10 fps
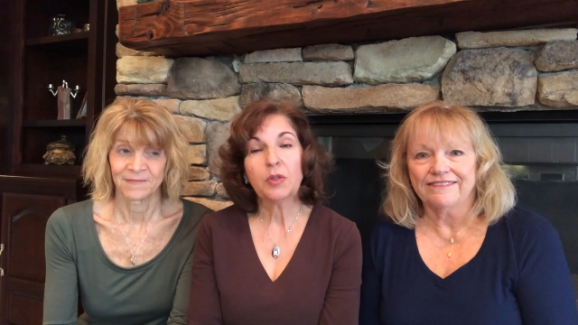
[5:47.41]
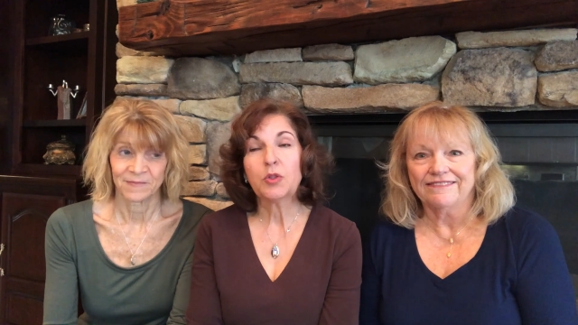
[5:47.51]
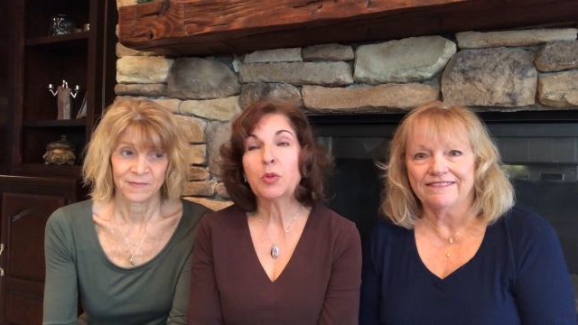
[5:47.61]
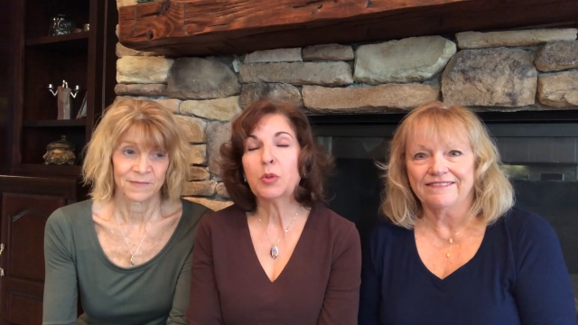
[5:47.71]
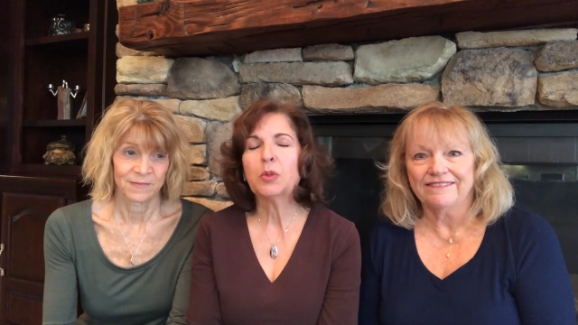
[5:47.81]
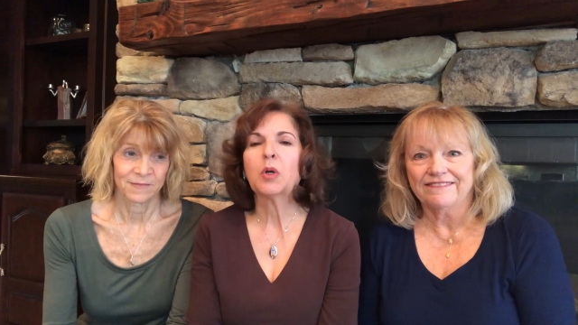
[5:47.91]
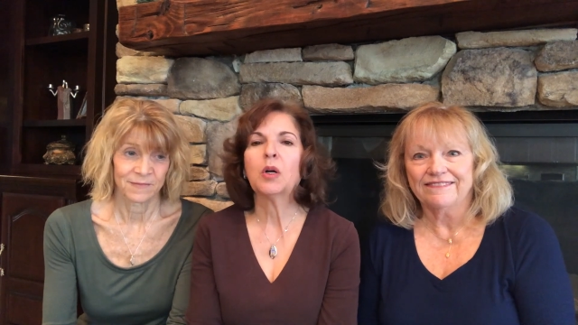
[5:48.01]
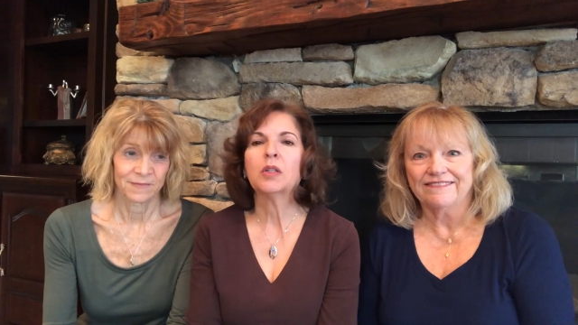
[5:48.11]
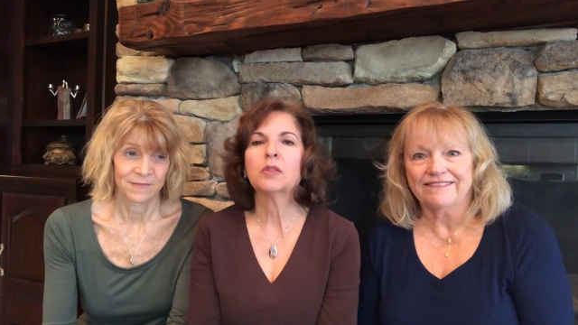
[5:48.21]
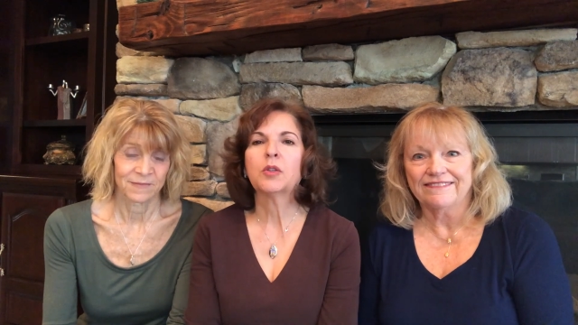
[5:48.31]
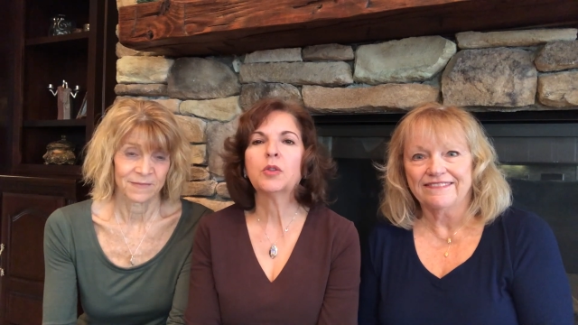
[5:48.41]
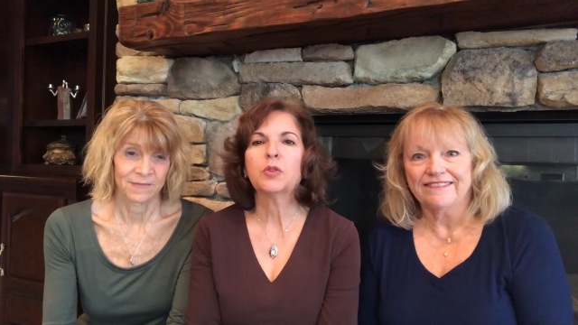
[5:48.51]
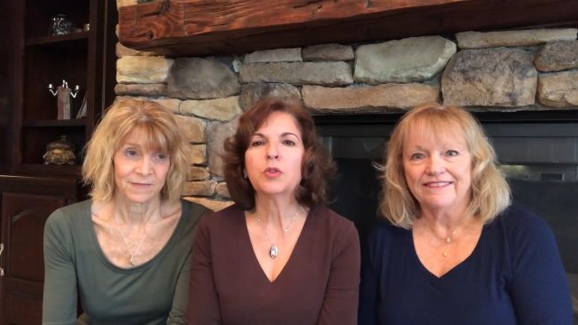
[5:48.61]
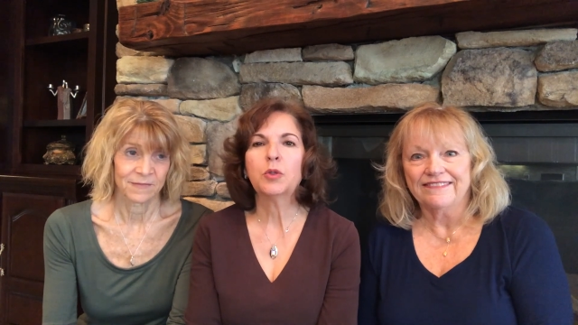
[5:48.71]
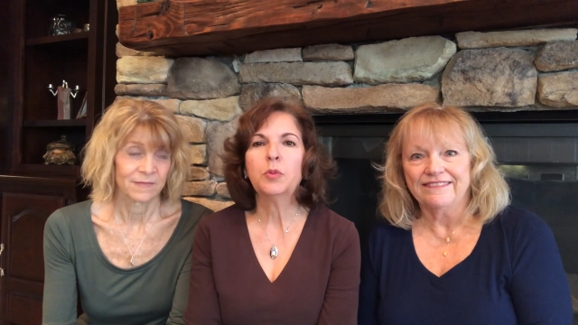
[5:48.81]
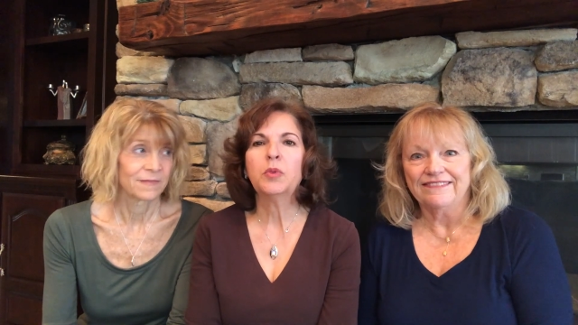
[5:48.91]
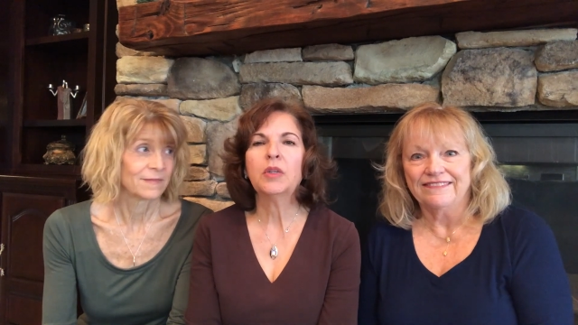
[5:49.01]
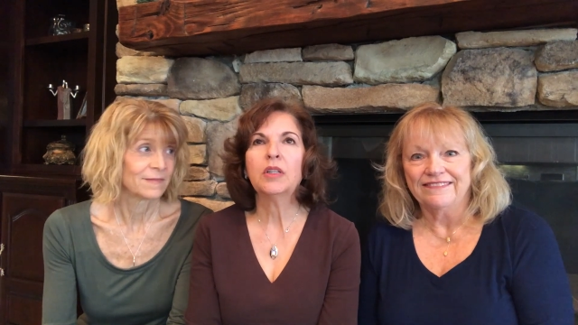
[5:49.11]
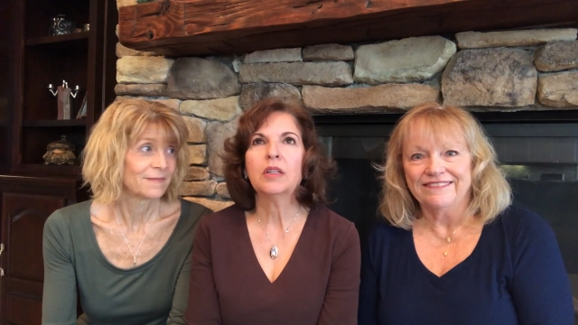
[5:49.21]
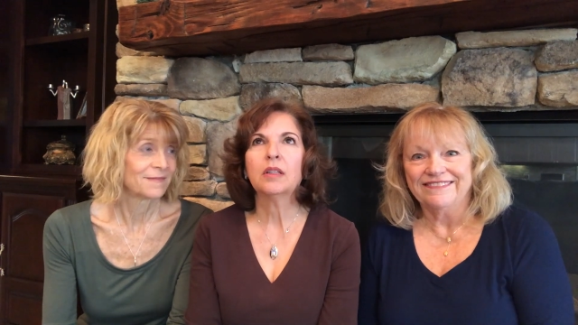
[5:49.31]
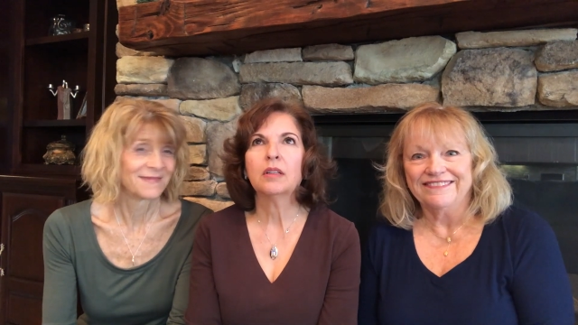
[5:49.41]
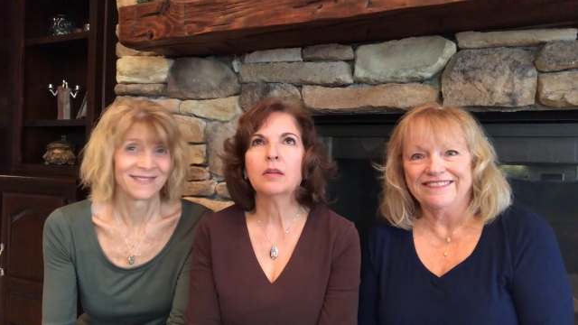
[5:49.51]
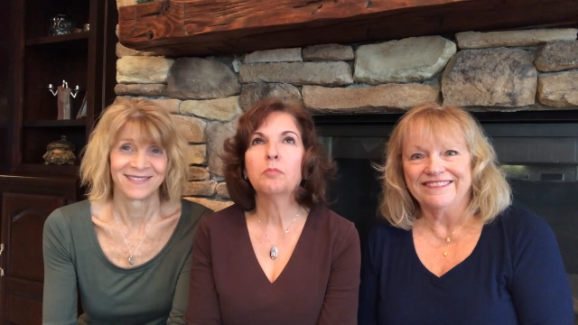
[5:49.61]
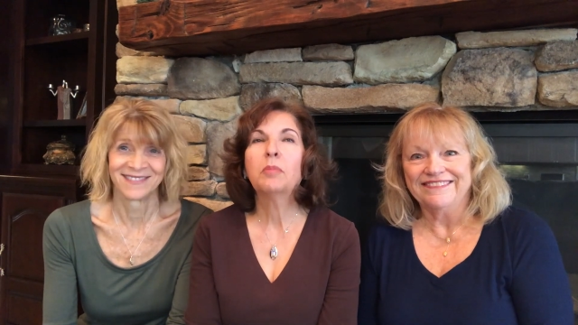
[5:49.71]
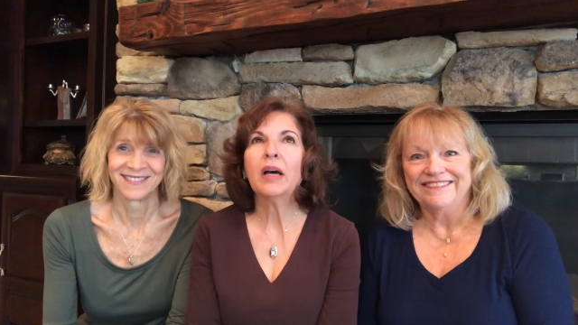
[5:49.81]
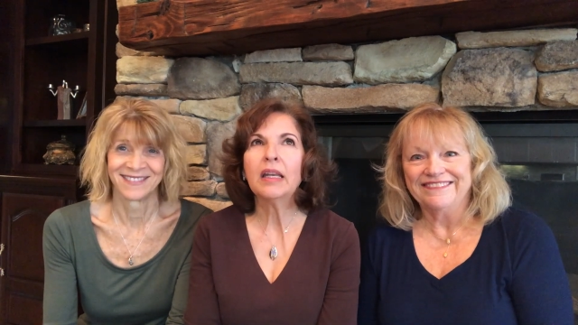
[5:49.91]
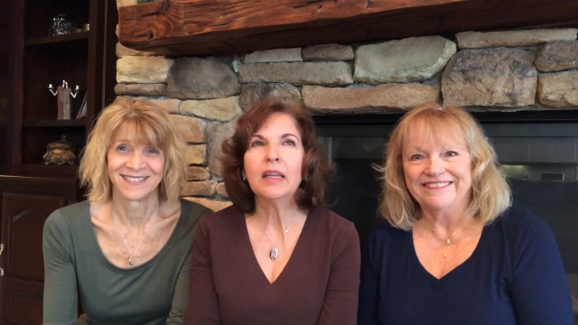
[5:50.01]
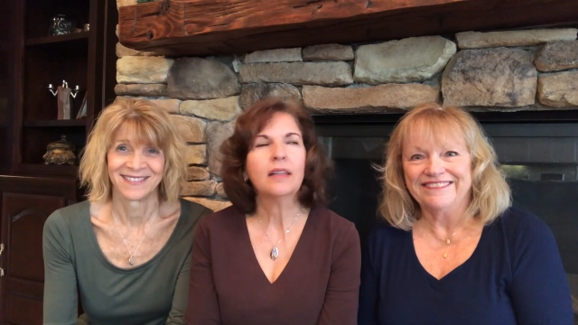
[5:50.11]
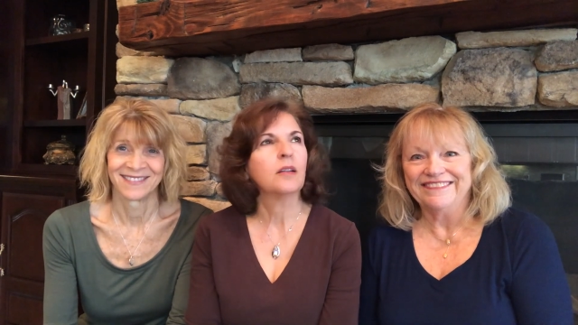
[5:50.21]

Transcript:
Speaker 1: a tool called YouTube Buddy.